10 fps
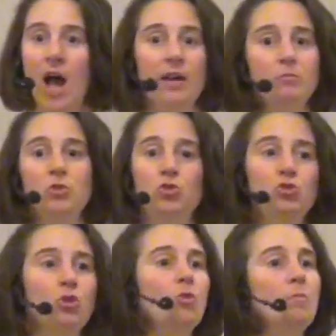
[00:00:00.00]
I am
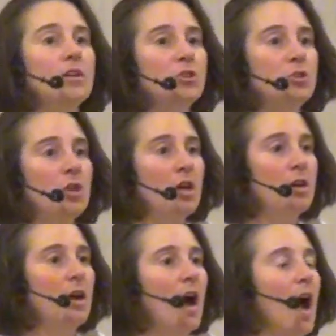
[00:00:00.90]
so much,
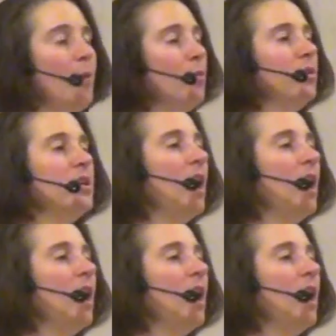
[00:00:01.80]
I would